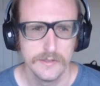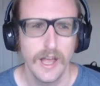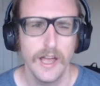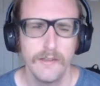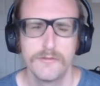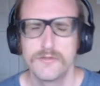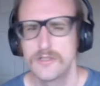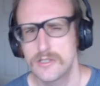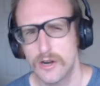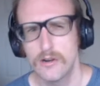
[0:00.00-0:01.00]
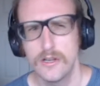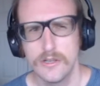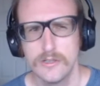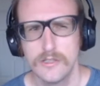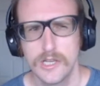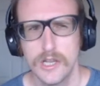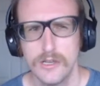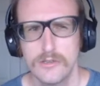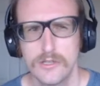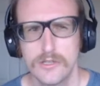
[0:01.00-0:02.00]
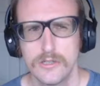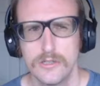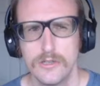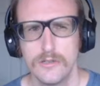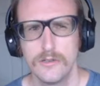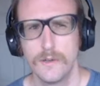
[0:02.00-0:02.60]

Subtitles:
I've started to get used to.